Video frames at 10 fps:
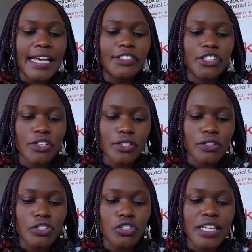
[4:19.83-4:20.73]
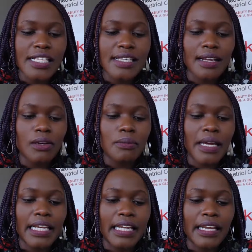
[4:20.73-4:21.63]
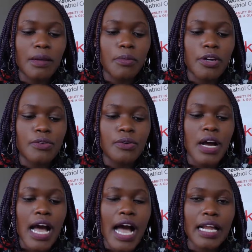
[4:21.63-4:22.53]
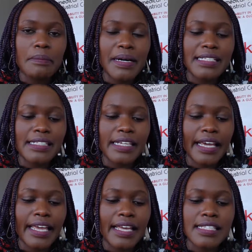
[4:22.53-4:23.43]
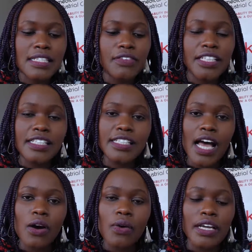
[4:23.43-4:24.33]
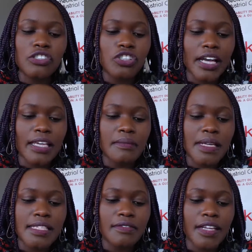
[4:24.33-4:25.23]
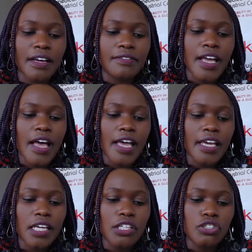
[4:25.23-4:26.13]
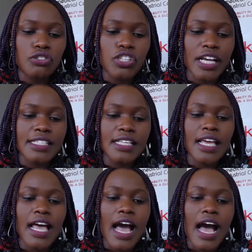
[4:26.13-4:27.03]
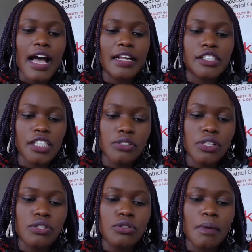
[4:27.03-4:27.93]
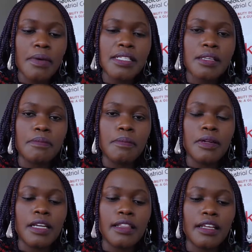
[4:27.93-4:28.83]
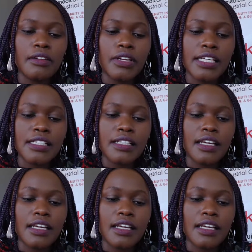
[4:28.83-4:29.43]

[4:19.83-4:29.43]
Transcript: Johnson Jr., Salome, Lillian Mero, Albert Ndege, Stephen Guitar, in New Jersey, and Shoutout to Amazing United,